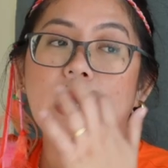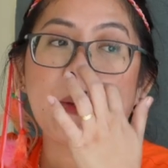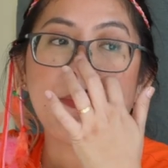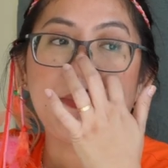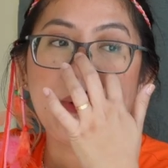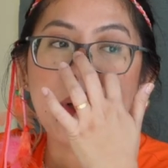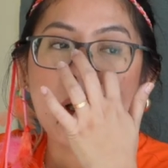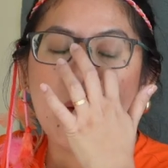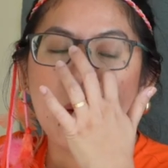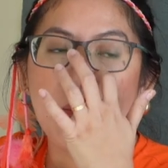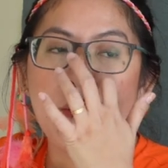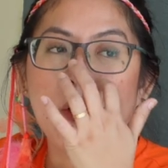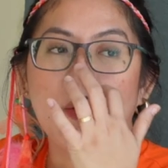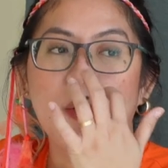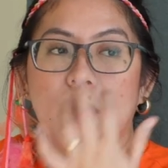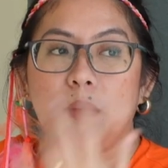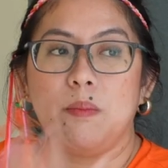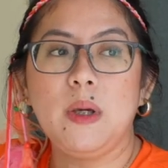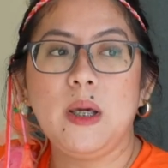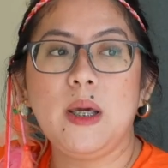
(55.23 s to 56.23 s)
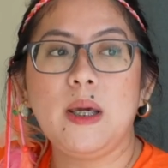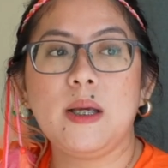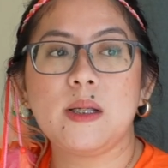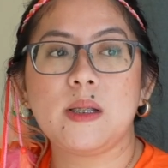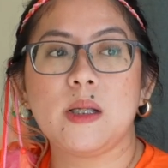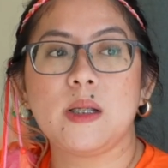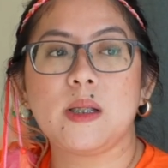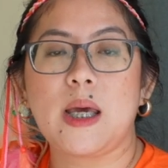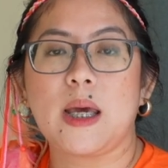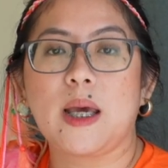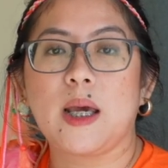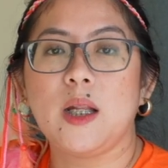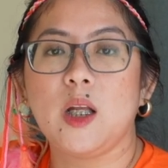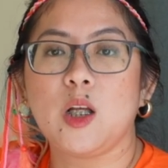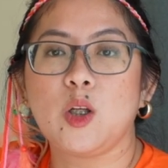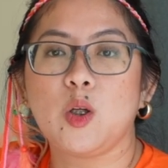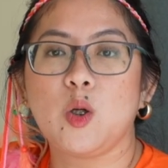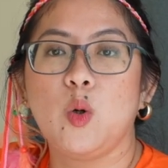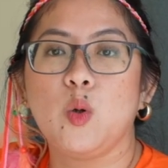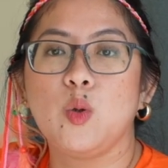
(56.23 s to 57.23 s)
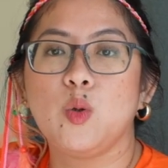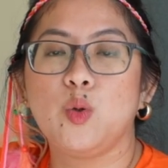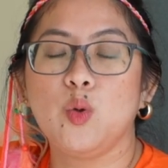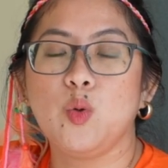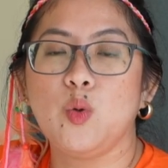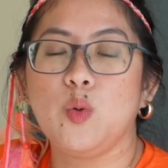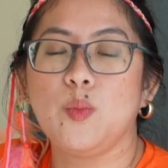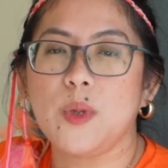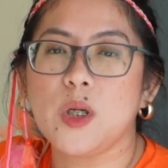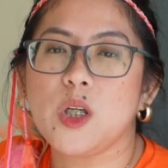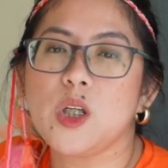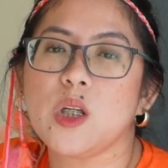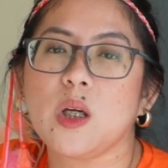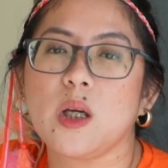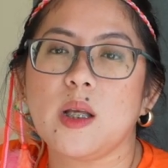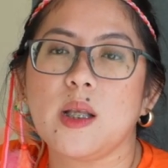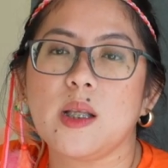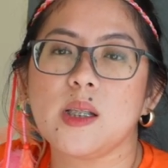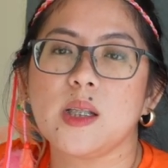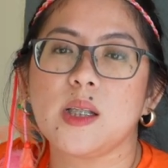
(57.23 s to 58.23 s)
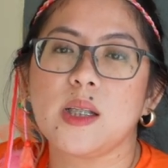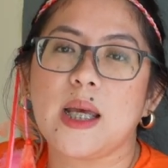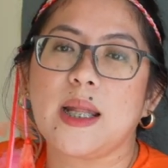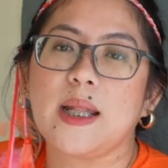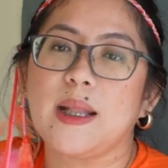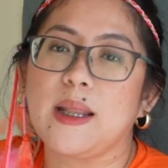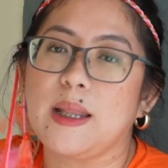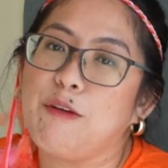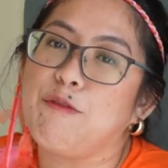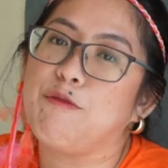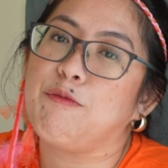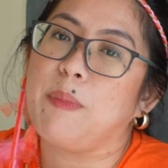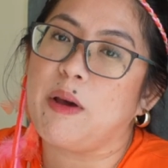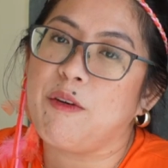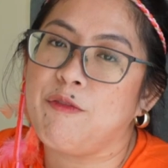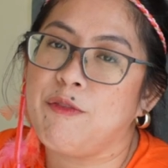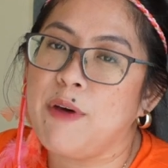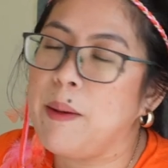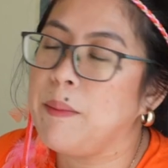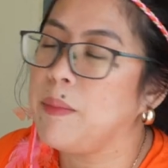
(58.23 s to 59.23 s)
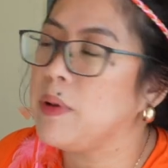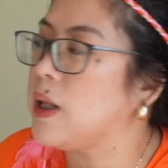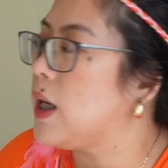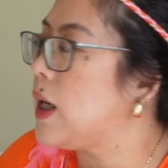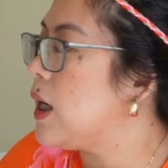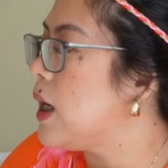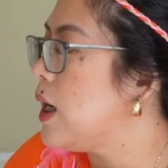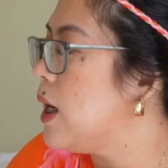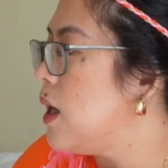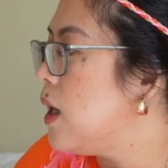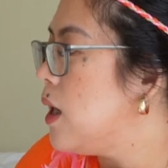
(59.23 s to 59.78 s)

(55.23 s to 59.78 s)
applicable with me since I cannot go do missions and leave my family.